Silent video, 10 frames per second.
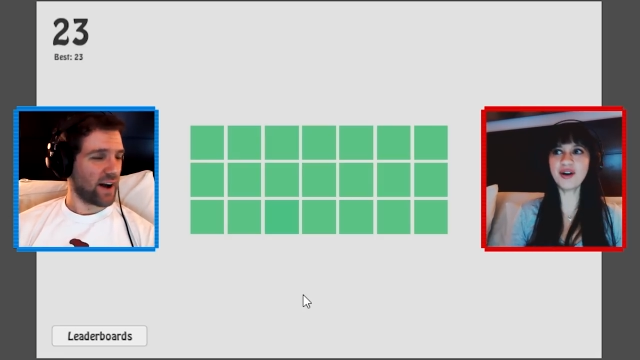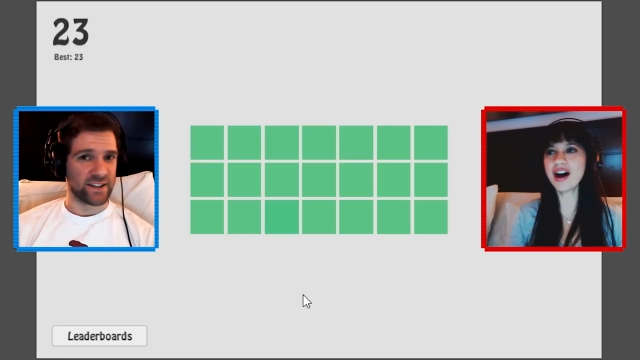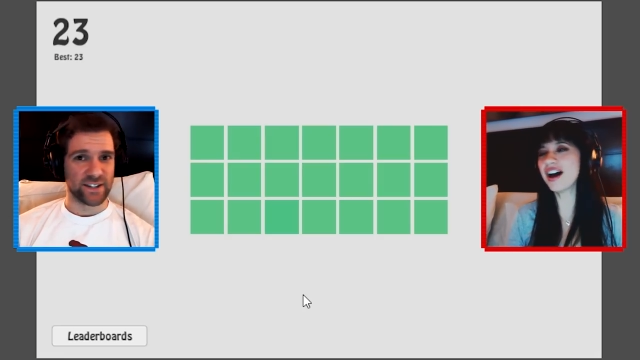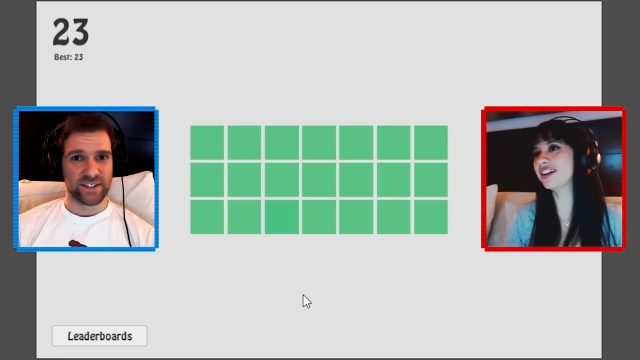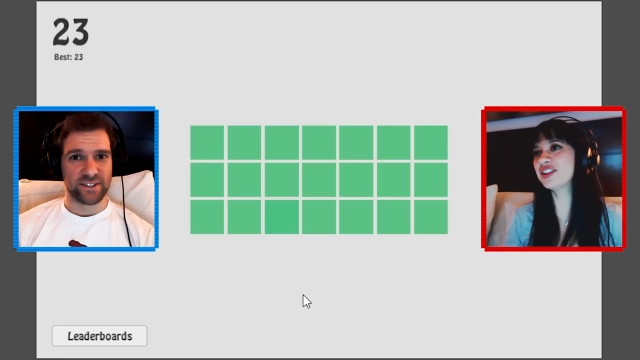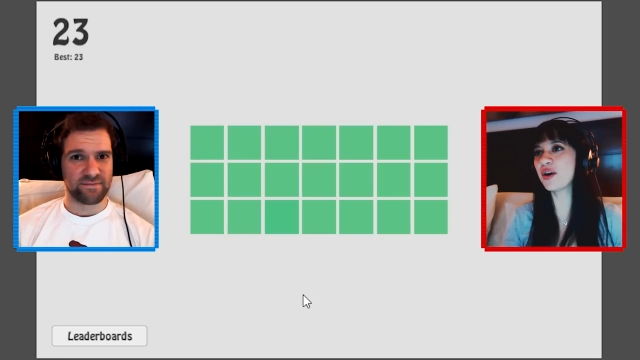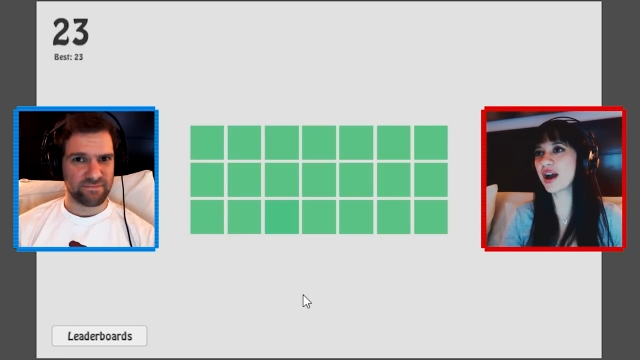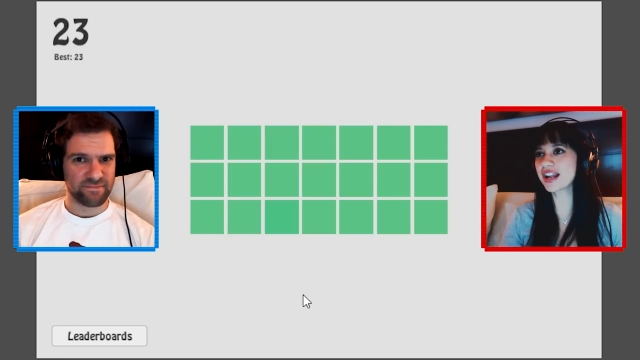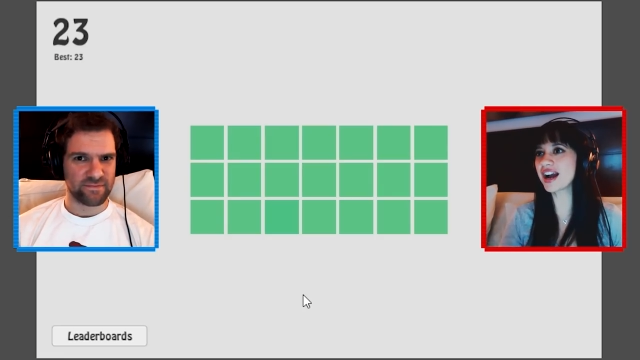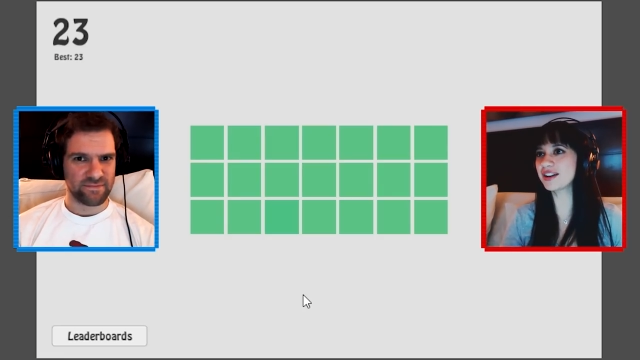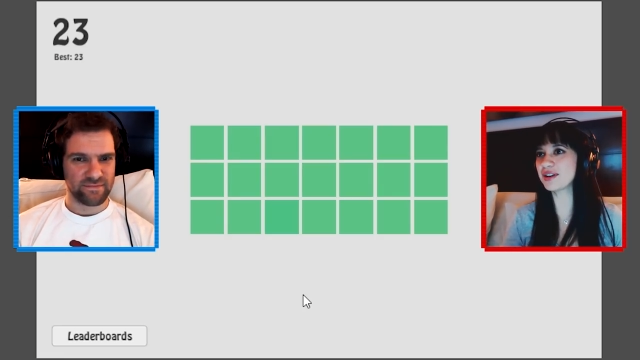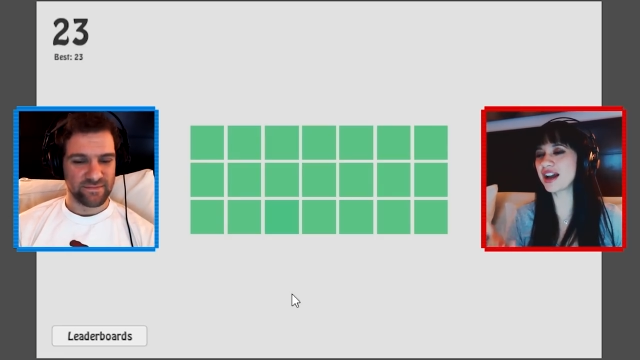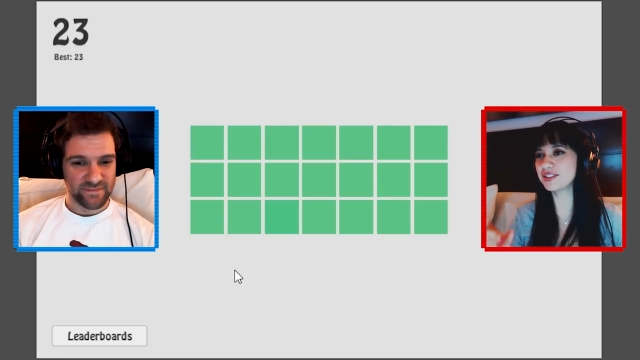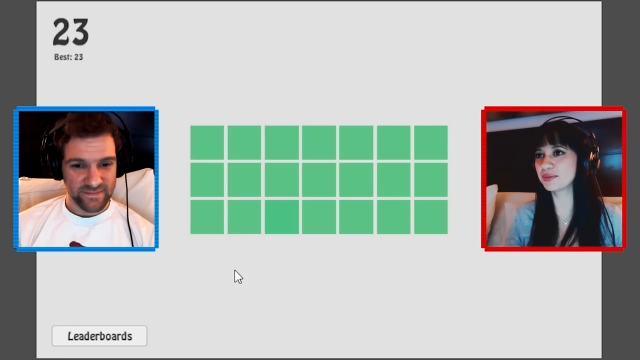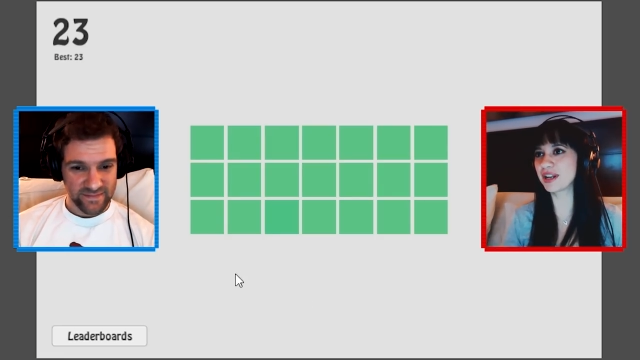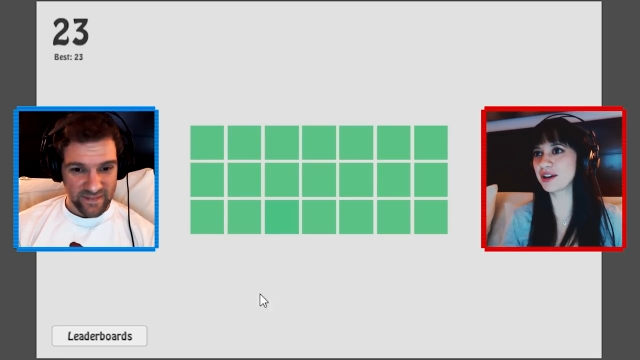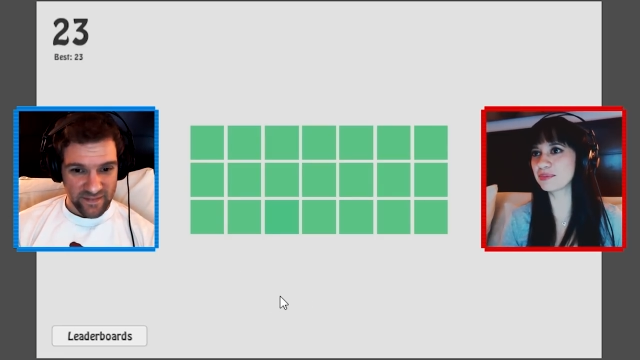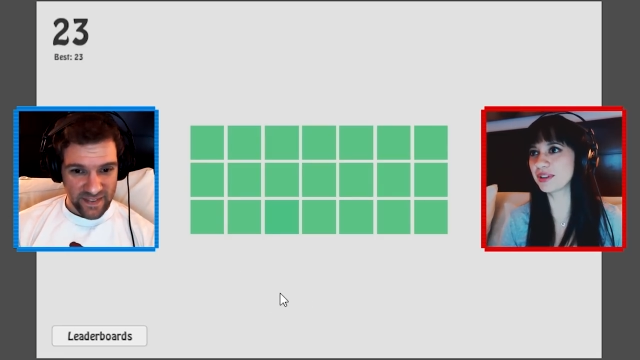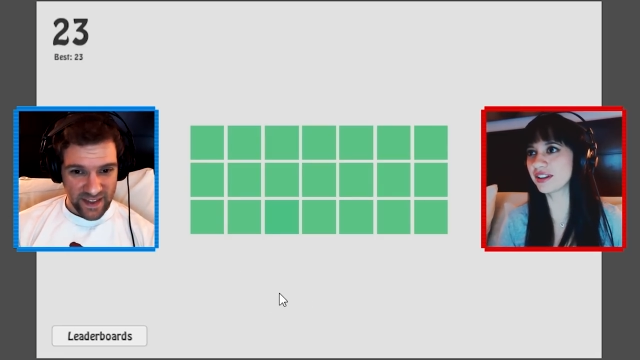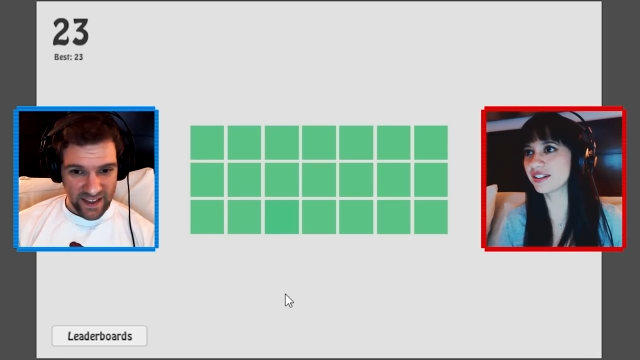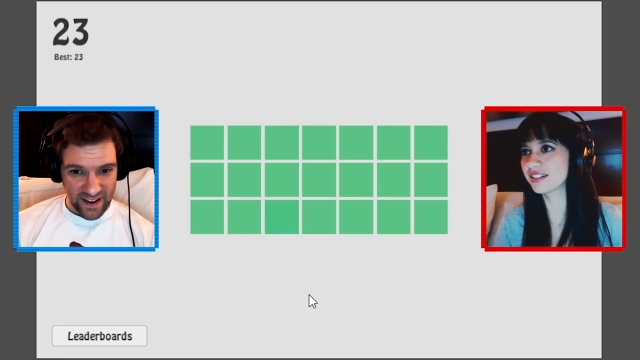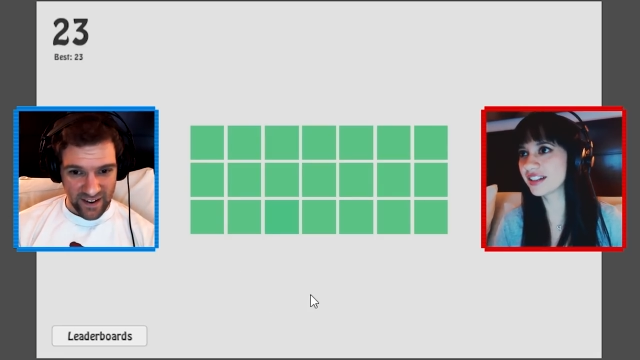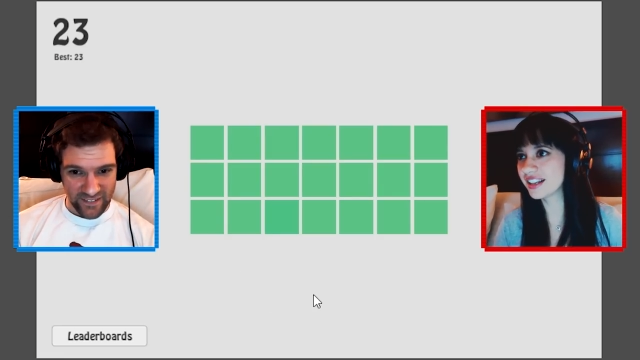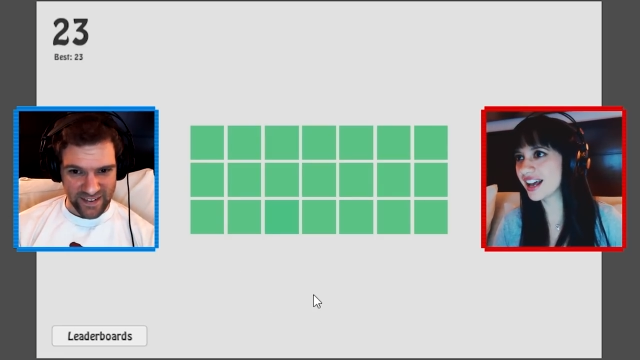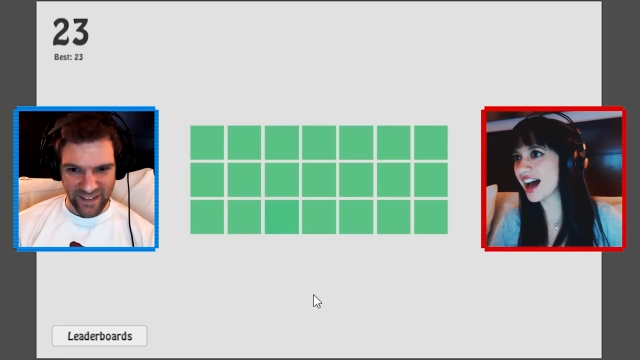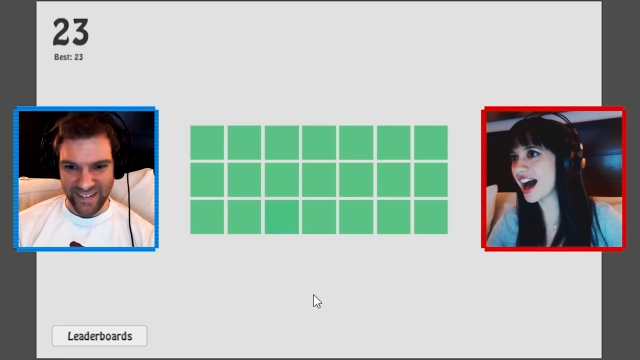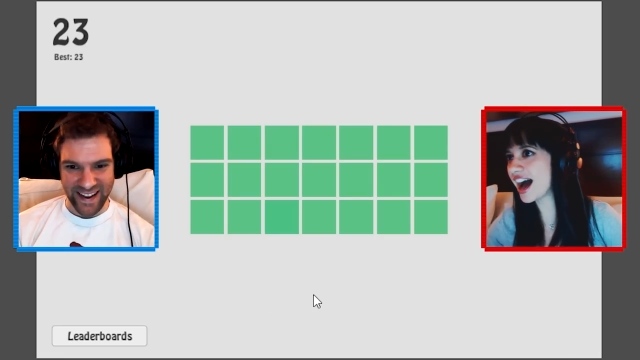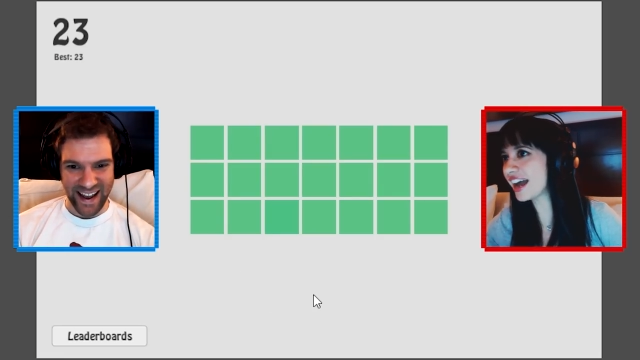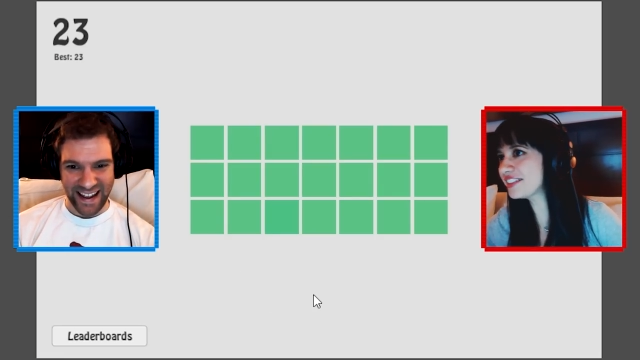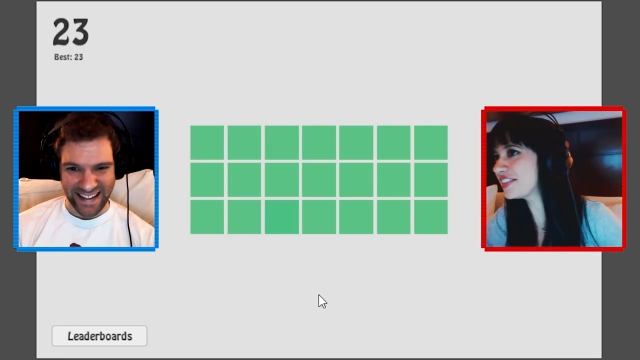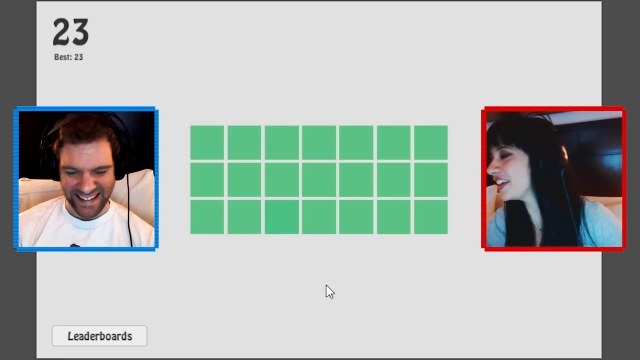Speaker 1: fine, just I do want to help you though.
Speaker 2: Okay. I